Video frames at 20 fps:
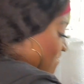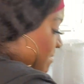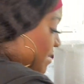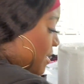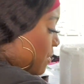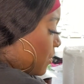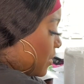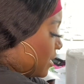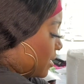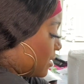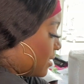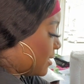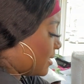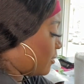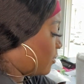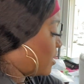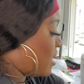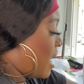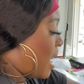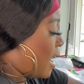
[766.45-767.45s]
and
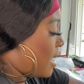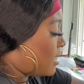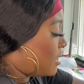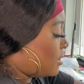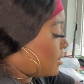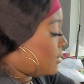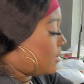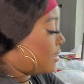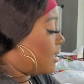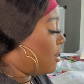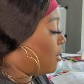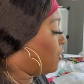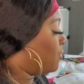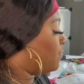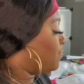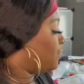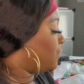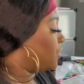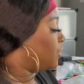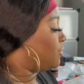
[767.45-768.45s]
we're not. So
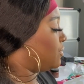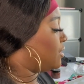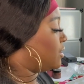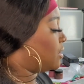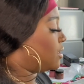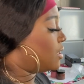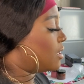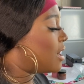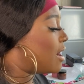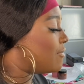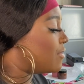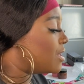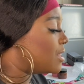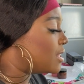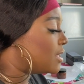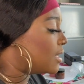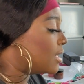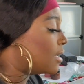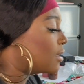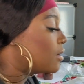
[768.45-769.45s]
because we secure
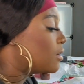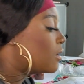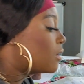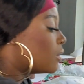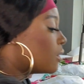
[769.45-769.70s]
everything